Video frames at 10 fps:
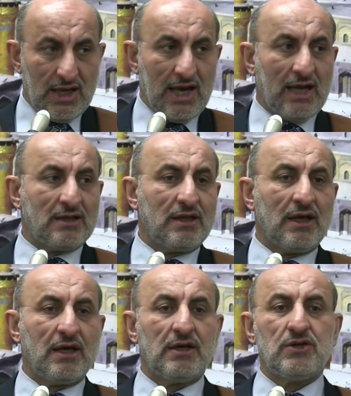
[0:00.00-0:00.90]
and
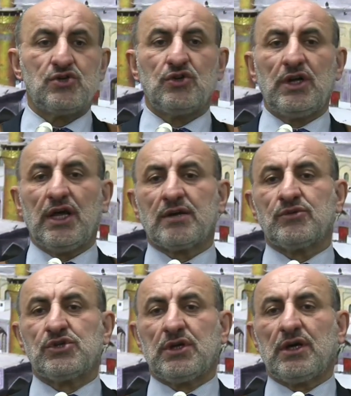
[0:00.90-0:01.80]
the junior
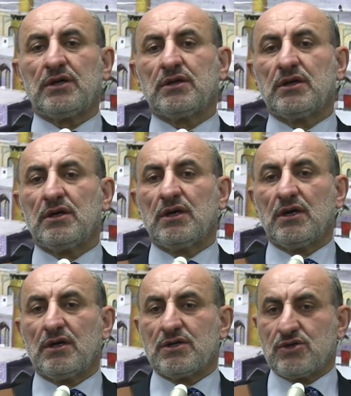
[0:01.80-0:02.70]
mujtahid,
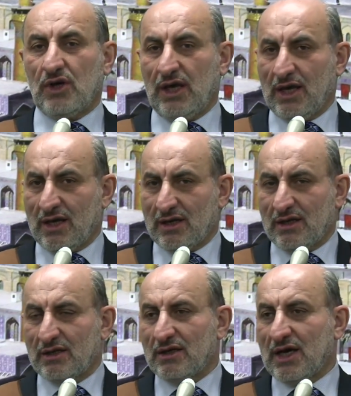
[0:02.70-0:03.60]
so here
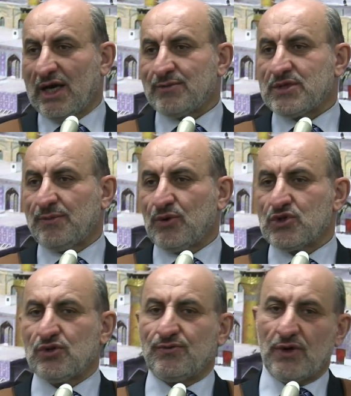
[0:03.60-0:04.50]
I am
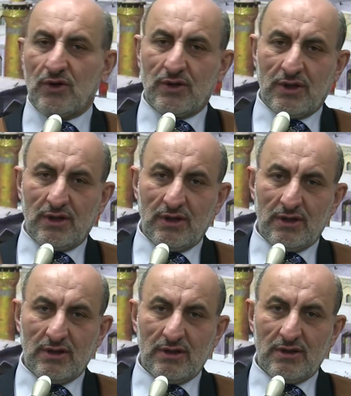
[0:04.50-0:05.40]
supposed to follow the
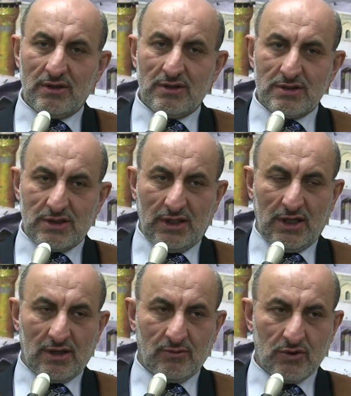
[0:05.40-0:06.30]

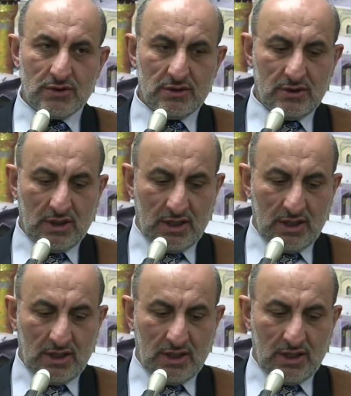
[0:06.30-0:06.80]
senior most.